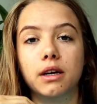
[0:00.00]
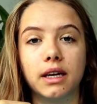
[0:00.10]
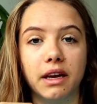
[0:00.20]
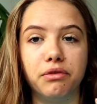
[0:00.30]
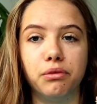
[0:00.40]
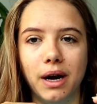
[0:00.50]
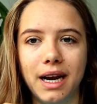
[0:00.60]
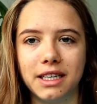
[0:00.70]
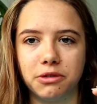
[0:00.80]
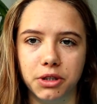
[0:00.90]
give way
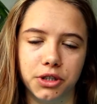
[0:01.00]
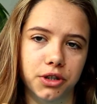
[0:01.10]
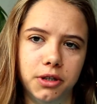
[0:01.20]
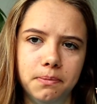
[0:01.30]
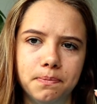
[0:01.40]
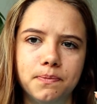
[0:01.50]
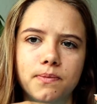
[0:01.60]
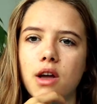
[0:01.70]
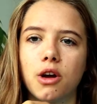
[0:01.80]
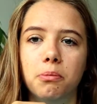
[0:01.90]
less return
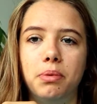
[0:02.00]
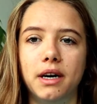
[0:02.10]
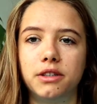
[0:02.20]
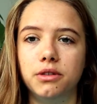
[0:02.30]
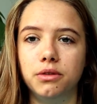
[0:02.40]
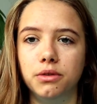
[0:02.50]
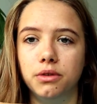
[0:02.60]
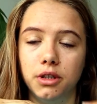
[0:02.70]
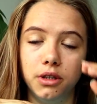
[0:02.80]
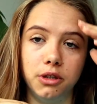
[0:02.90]
compared to
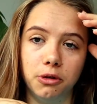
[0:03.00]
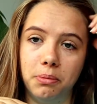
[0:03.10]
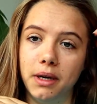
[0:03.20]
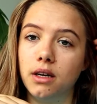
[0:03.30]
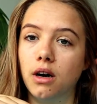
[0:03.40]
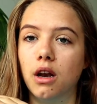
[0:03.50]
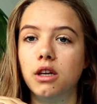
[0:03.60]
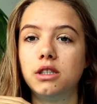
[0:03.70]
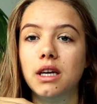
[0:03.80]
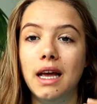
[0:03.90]
the European
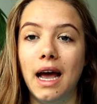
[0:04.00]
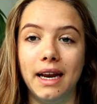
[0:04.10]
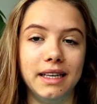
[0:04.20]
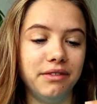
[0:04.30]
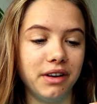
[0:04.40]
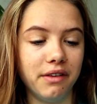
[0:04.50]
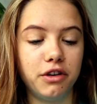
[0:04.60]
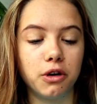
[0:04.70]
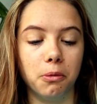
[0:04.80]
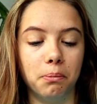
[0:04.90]
college. And even if
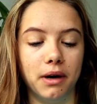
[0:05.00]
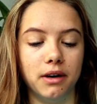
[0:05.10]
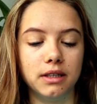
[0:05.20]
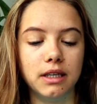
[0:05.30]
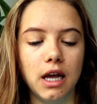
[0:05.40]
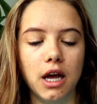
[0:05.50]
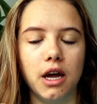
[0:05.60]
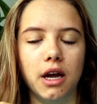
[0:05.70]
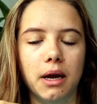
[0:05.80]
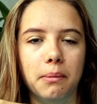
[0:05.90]
you compare it,
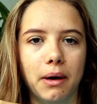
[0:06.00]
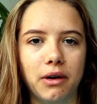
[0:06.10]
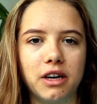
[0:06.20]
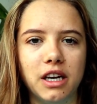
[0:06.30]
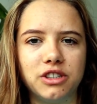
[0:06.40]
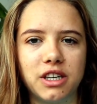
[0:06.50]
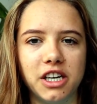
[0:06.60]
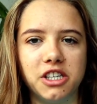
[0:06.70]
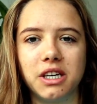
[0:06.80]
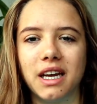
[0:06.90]
American
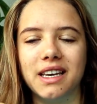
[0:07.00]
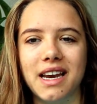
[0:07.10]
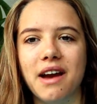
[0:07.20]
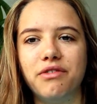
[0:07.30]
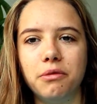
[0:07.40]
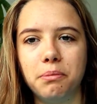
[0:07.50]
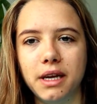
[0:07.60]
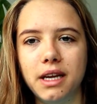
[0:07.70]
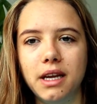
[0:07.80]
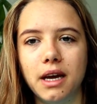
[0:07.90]
education can never
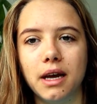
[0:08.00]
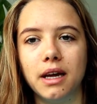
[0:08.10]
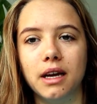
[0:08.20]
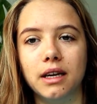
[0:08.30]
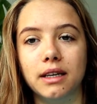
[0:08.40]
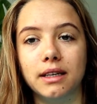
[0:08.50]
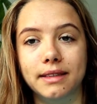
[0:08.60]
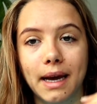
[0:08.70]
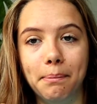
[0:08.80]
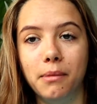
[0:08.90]
be
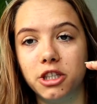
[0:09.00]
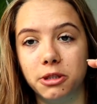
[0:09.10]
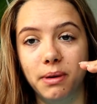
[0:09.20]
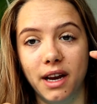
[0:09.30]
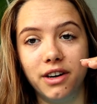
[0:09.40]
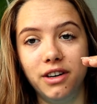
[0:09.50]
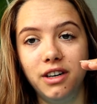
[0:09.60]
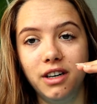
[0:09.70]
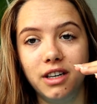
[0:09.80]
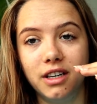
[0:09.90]
that much
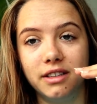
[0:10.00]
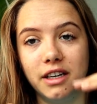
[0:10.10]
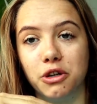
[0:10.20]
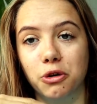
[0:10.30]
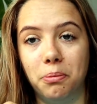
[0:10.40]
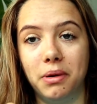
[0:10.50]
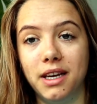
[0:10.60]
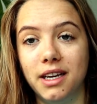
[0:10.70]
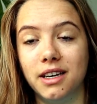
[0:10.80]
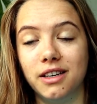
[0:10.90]
better than
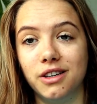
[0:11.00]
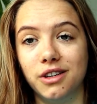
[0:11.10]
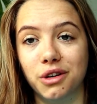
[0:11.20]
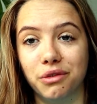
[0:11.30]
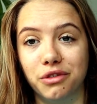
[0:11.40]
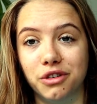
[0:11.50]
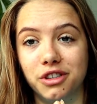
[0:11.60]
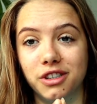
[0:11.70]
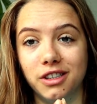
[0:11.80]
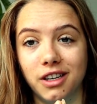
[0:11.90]
European
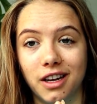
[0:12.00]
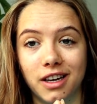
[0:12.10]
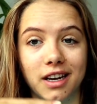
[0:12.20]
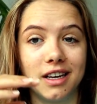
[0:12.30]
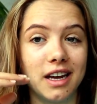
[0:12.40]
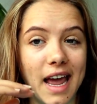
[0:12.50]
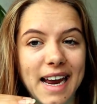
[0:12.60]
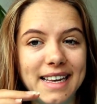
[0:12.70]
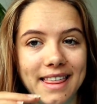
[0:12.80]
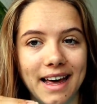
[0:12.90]
university. Like
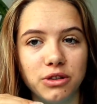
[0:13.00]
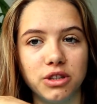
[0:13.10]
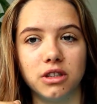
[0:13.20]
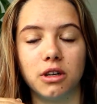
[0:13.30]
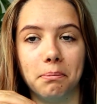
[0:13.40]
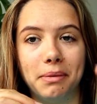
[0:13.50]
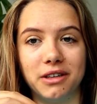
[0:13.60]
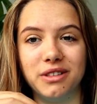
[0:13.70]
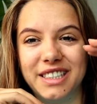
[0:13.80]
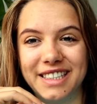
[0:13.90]
8,000 compared
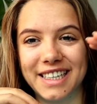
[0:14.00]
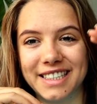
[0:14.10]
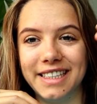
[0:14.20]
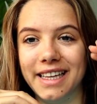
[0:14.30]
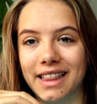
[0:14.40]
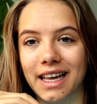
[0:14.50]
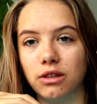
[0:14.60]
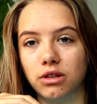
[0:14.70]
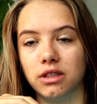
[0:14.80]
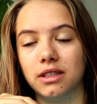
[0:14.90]
to
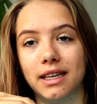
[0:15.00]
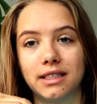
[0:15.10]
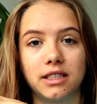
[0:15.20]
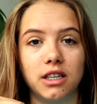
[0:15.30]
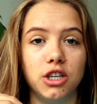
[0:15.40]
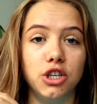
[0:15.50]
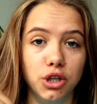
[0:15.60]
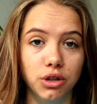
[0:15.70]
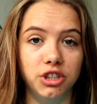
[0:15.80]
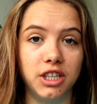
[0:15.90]
60,000, that's a
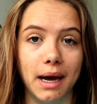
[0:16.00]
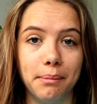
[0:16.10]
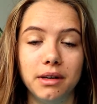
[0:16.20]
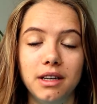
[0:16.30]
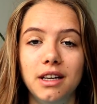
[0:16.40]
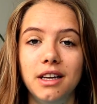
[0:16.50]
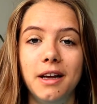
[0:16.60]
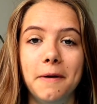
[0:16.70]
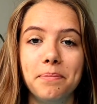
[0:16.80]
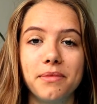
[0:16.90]
huge gap.
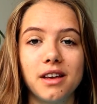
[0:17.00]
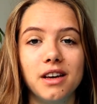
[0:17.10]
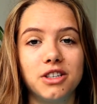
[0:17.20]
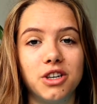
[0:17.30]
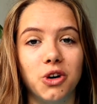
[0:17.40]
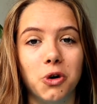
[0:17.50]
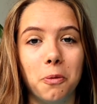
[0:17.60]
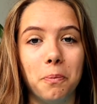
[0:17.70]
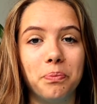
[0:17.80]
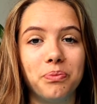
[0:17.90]

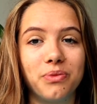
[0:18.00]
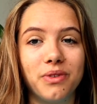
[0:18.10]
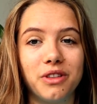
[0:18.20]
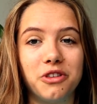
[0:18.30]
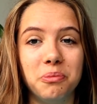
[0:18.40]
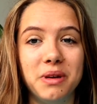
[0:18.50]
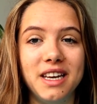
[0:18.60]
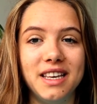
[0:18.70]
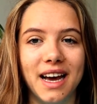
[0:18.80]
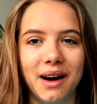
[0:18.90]
So to
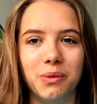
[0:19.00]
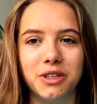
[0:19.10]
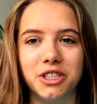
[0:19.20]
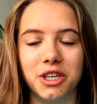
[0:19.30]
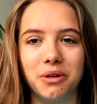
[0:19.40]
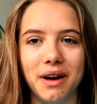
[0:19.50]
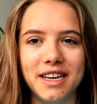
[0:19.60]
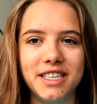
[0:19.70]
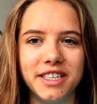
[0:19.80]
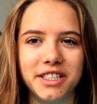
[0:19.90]
me, that was the
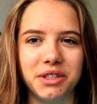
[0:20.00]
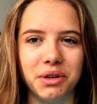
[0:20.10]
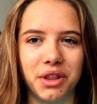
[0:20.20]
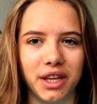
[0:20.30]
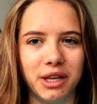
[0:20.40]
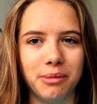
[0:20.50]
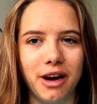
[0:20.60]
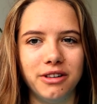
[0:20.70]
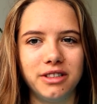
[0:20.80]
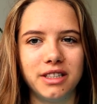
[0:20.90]
craziest to think
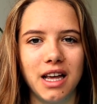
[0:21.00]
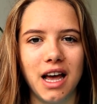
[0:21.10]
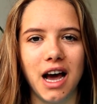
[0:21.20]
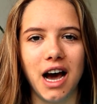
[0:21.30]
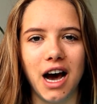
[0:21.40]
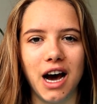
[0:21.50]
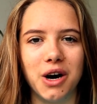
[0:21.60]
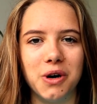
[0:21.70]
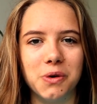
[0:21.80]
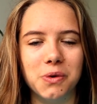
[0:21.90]
about,
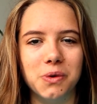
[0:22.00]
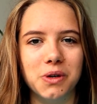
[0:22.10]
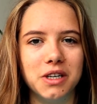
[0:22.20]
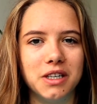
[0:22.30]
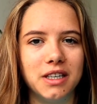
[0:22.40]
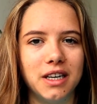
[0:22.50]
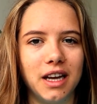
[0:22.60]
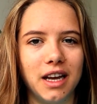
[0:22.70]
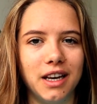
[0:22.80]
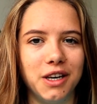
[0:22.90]
how
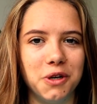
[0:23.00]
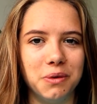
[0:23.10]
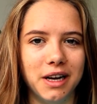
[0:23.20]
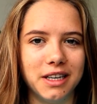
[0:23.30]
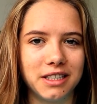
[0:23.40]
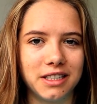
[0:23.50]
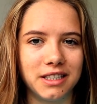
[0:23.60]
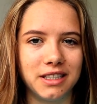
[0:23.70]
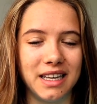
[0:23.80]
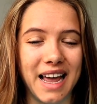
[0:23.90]
in the
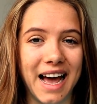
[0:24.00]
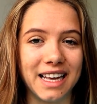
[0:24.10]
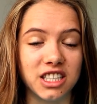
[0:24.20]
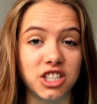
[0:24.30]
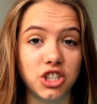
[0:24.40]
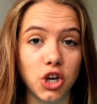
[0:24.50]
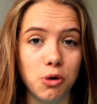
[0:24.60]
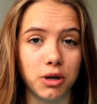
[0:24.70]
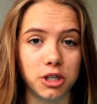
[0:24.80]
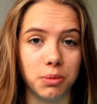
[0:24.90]
US they ask so
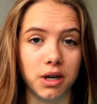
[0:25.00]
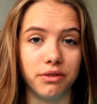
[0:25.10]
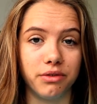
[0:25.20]
much money